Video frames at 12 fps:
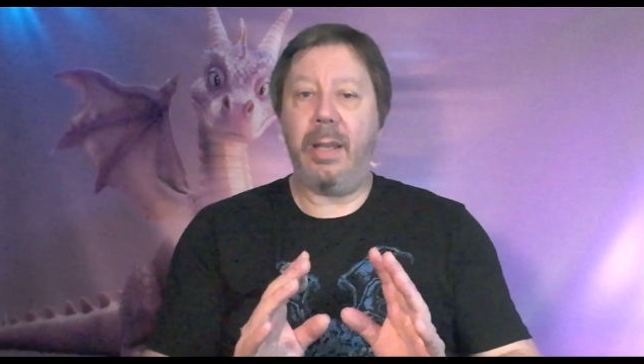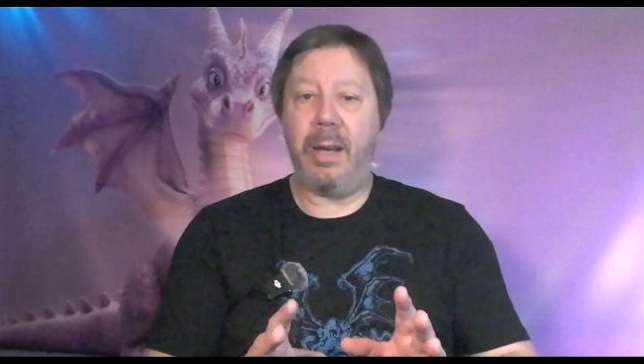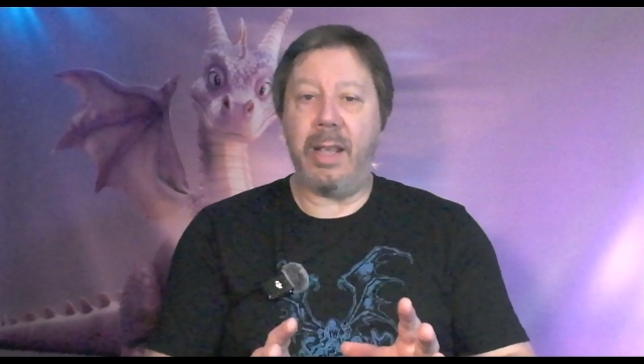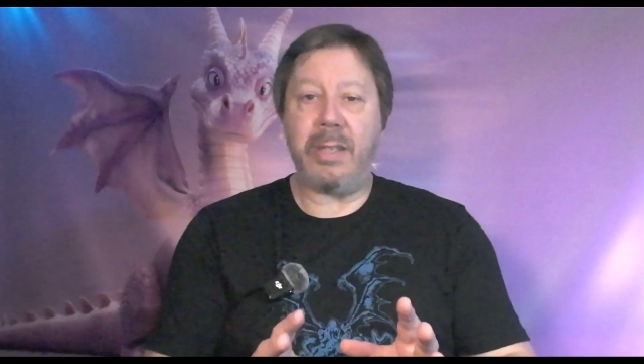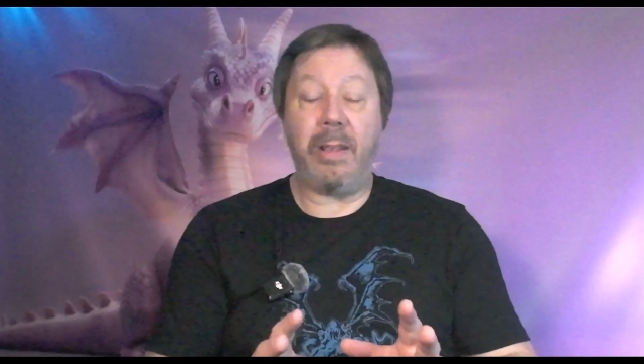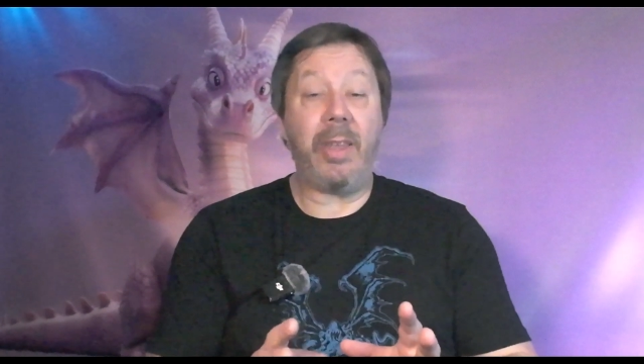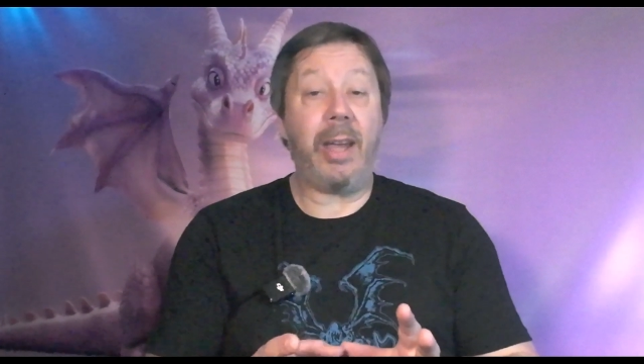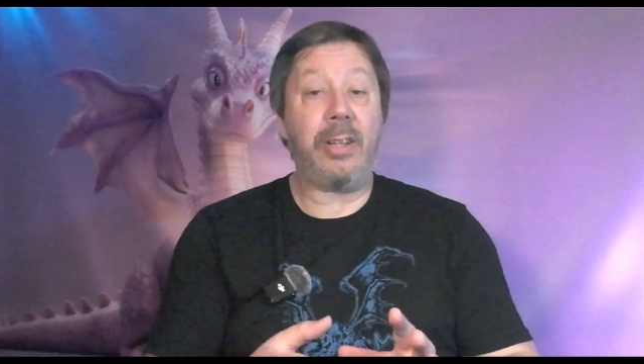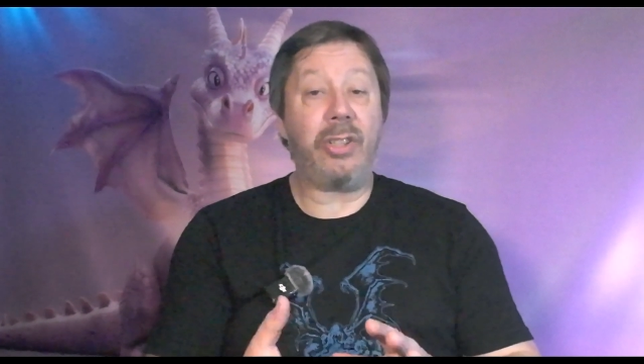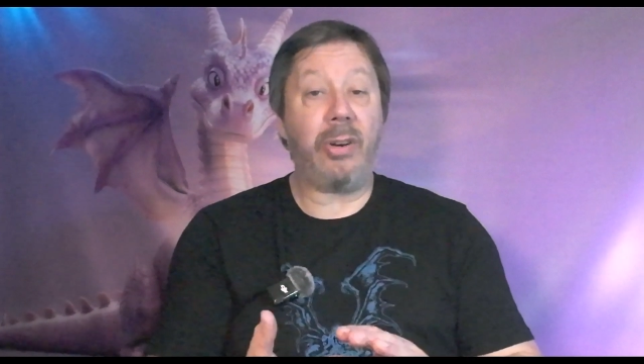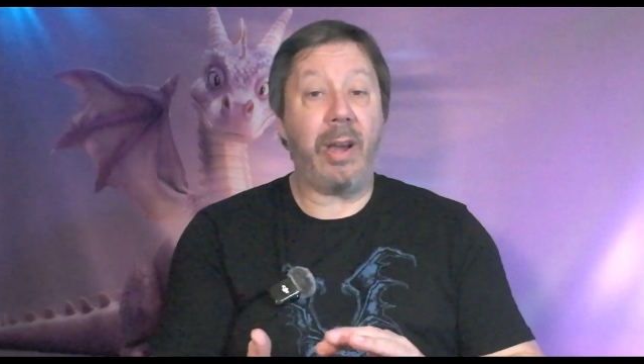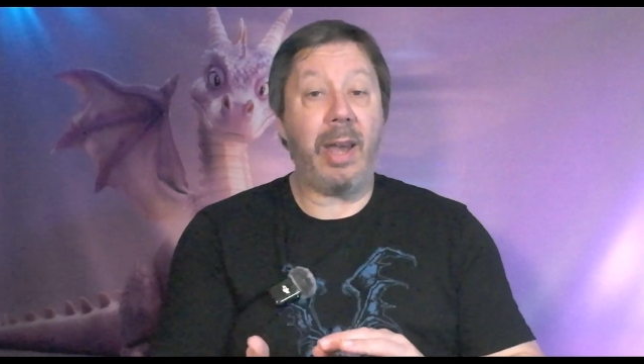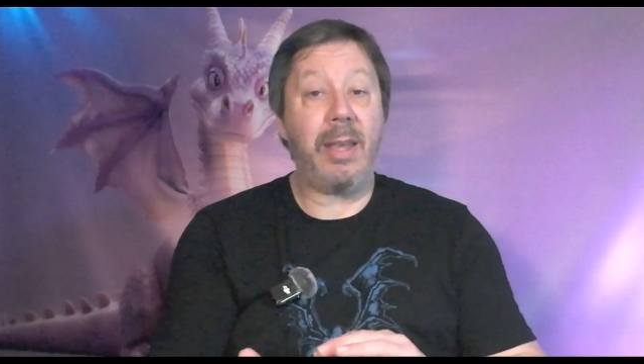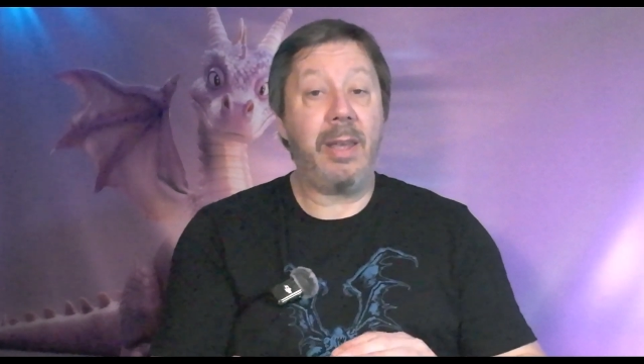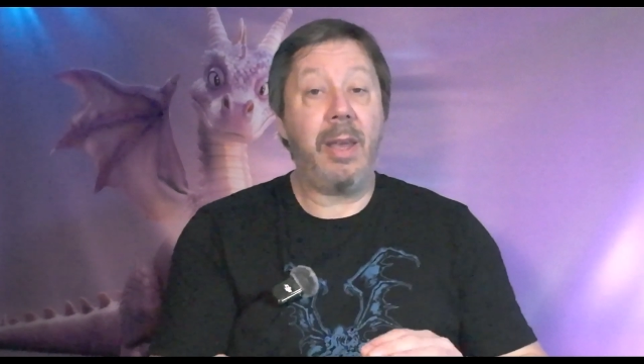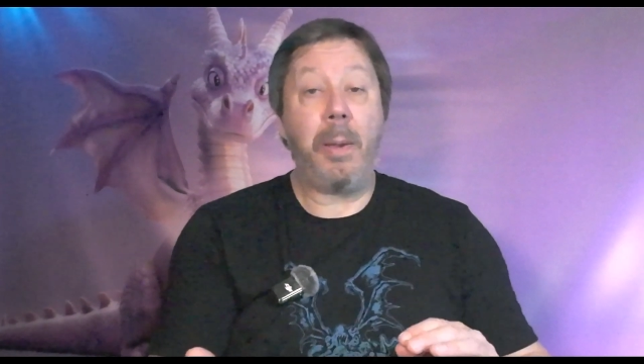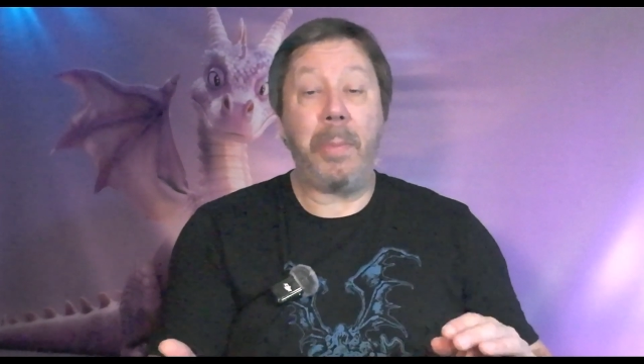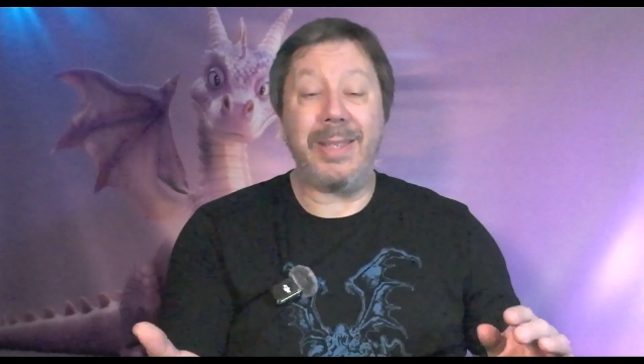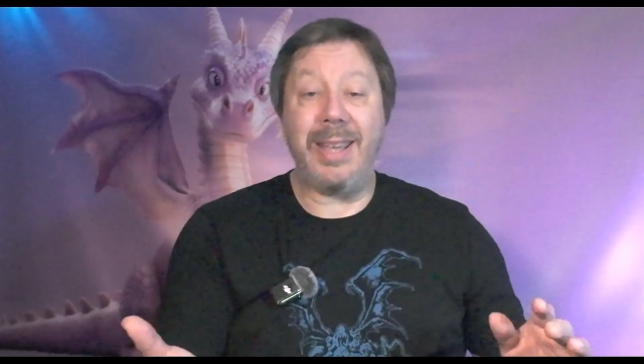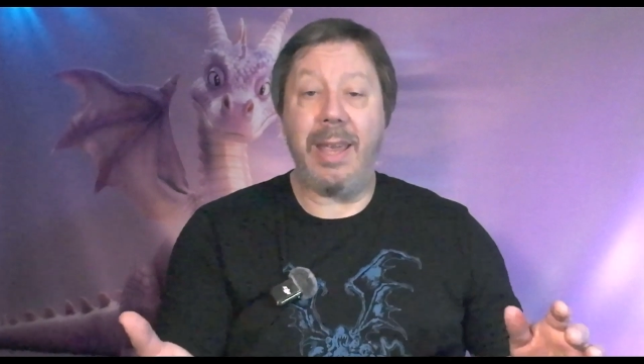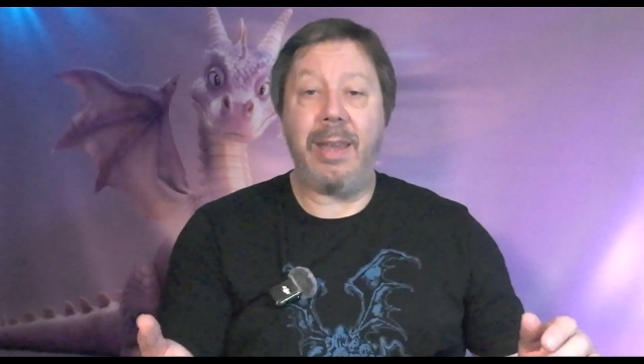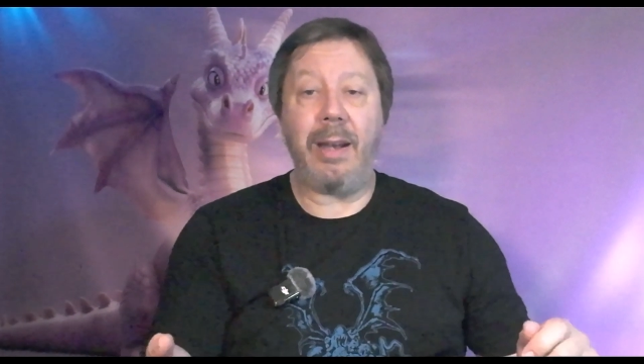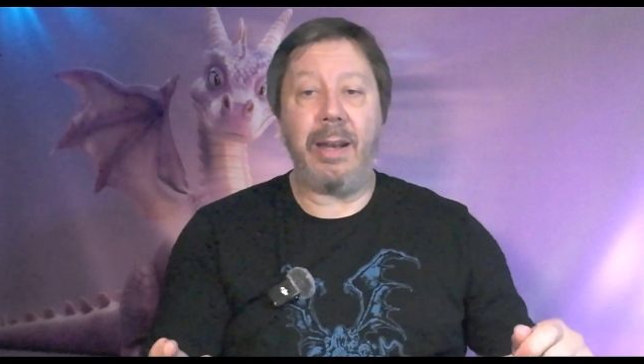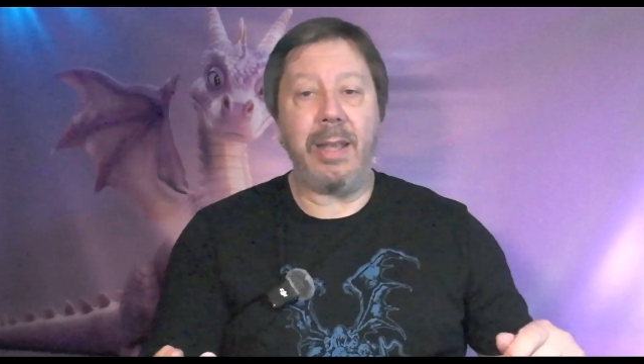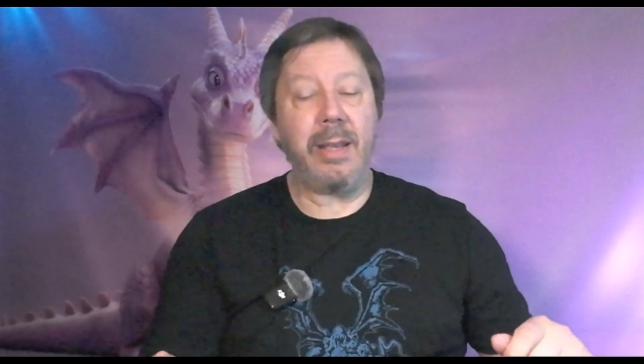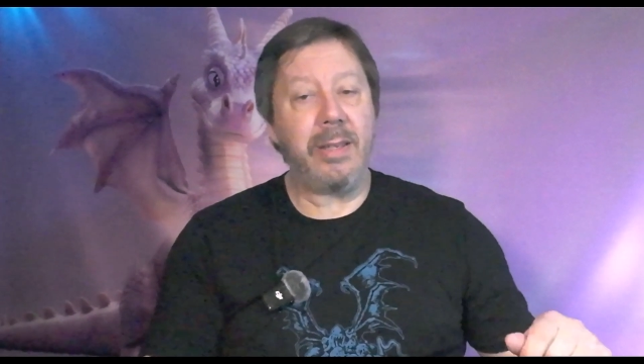Let's give that a try, particularly